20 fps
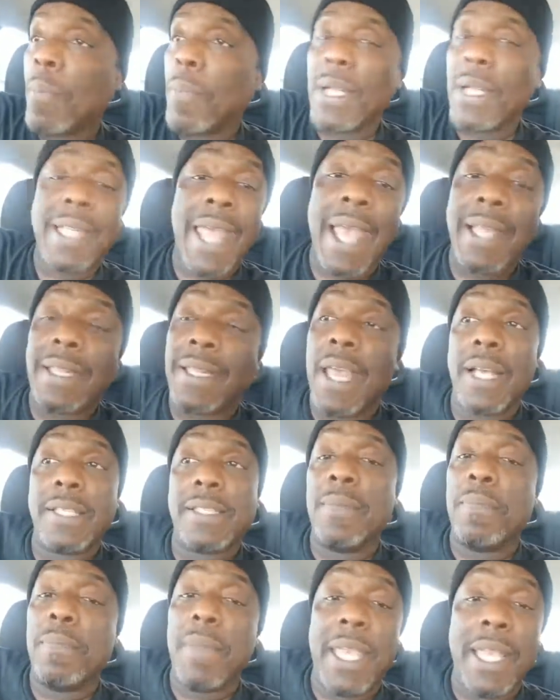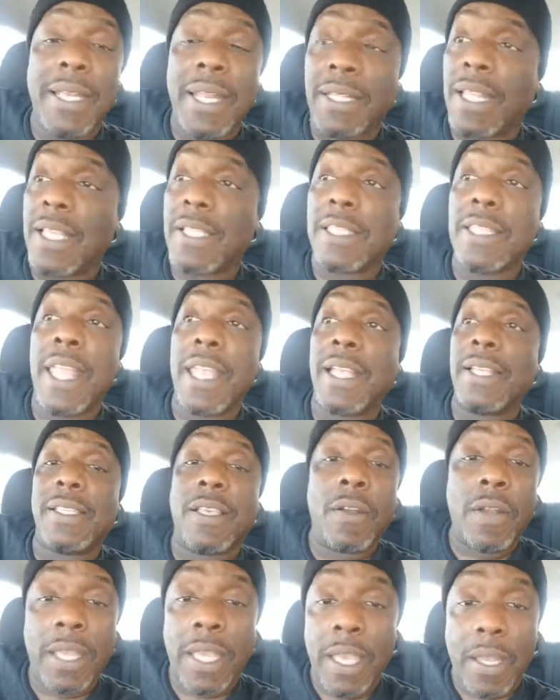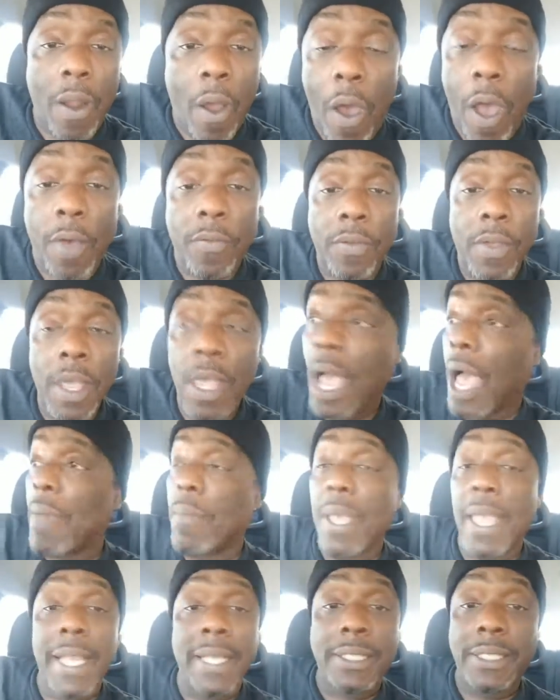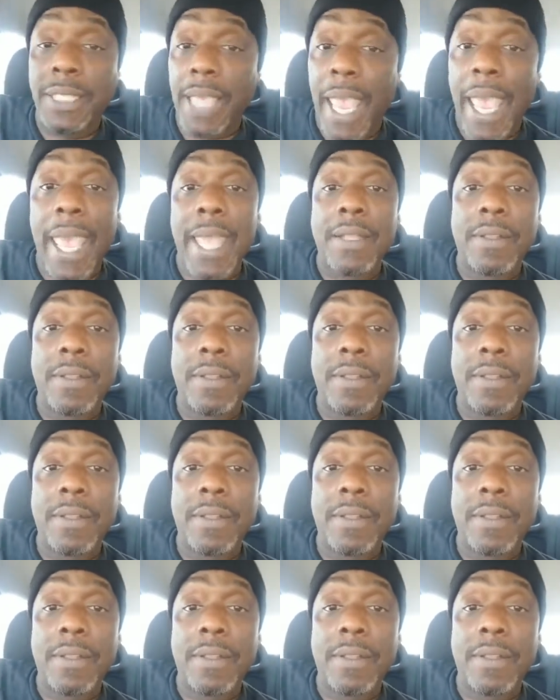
But that doesn't mean that this nigga's going to get off. I mean, shit.